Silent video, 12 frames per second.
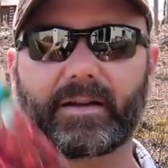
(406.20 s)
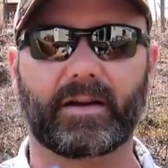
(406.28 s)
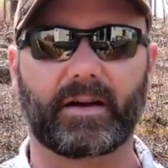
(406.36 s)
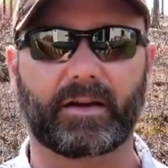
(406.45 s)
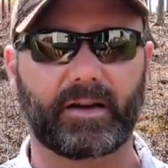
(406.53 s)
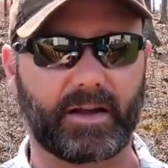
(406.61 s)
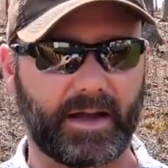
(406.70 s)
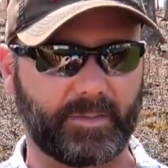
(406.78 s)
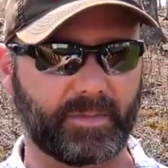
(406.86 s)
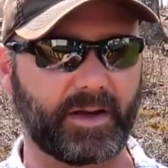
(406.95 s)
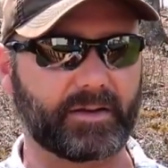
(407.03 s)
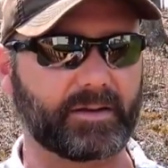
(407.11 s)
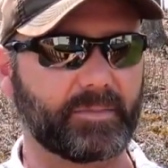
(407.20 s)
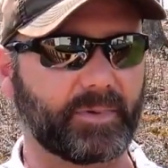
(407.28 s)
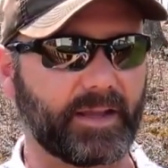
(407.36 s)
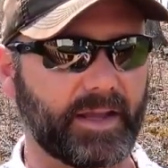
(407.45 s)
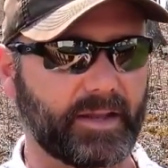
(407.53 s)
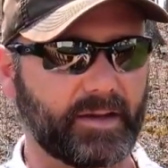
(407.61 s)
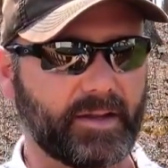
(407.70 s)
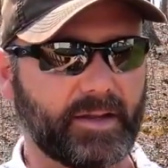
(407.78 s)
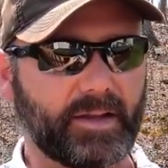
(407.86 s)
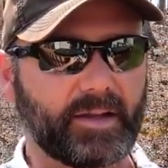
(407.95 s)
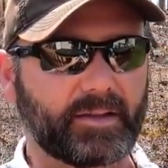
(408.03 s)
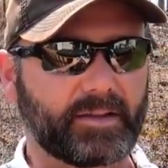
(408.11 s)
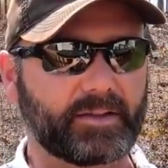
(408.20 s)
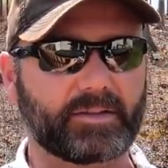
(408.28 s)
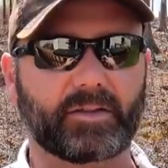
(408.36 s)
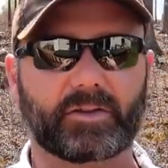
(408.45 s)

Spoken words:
garden. I'm not gonna plant these